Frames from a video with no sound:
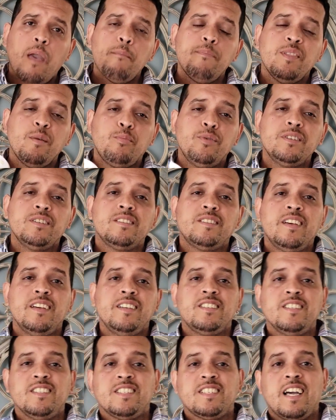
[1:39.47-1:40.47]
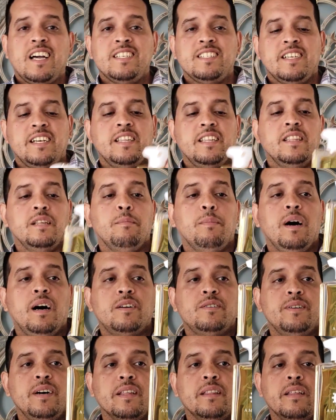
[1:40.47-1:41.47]
The presentation shines in the
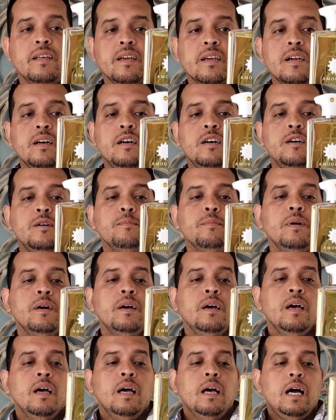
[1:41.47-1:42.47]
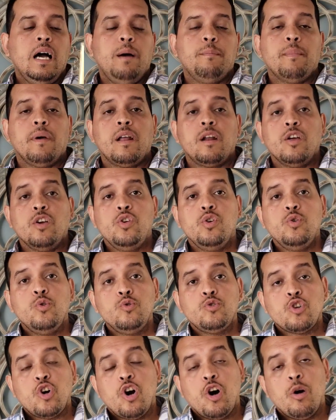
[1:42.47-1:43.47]
bottle, I think. I'm not a
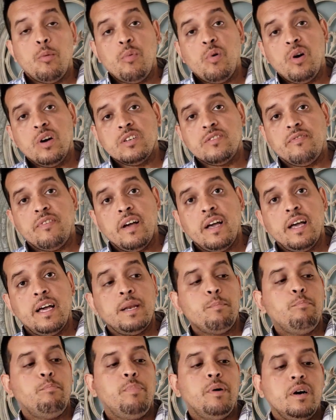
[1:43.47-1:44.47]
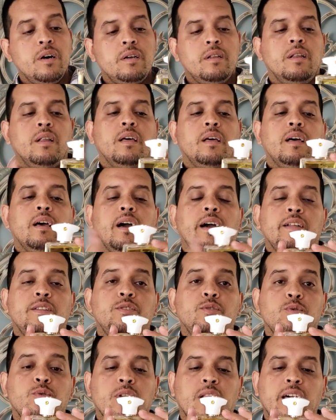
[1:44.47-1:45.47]
huge Amouage fan, but I
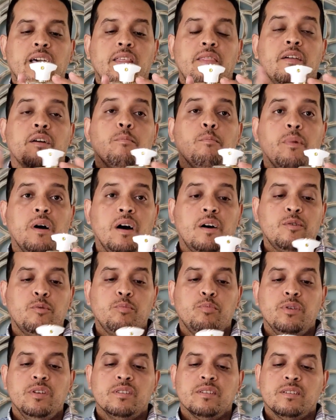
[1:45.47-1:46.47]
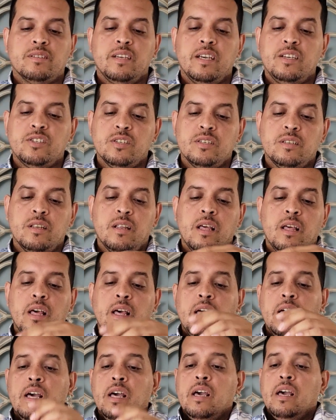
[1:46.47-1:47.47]
do like their bottle presentation.
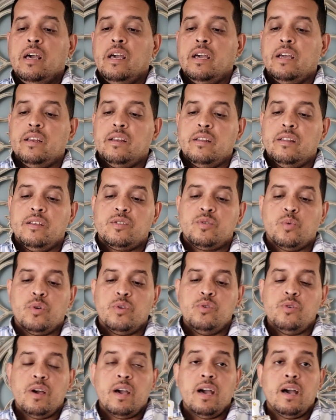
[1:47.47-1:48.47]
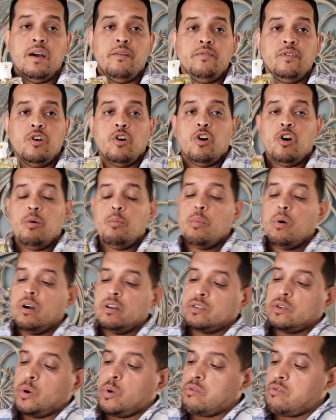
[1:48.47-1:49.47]
In this one, you have the
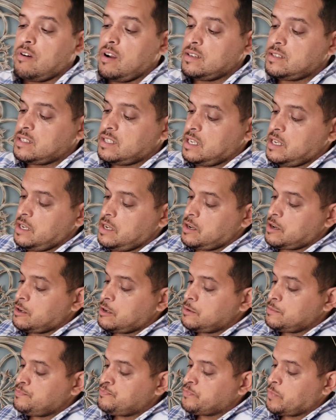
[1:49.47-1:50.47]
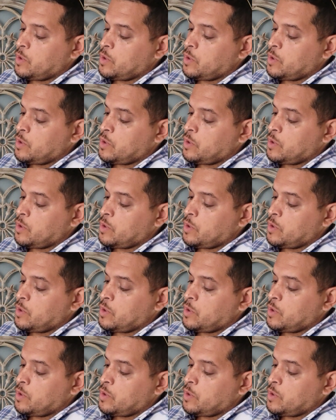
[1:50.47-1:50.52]
Amouage crest here.